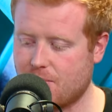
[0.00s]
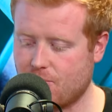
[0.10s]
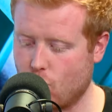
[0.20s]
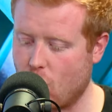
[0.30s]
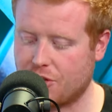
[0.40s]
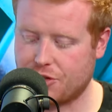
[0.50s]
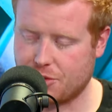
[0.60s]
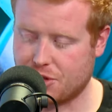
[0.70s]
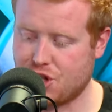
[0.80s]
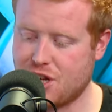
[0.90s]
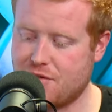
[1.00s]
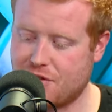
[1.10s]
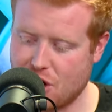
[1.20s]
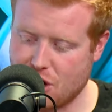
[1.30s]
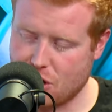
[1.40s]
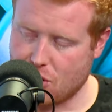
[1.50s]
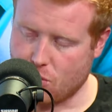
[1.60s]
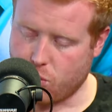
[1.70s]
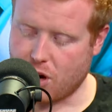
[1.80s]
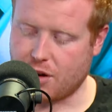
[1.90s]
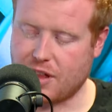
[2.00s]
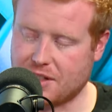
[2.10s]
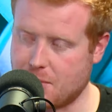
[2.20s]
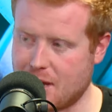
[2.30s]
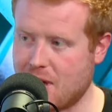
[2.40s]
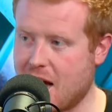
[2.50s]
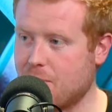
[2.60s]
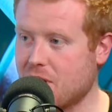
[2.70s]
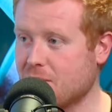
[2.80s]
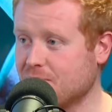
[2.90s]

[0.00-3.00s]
want to achieve? What are the things that make me happy?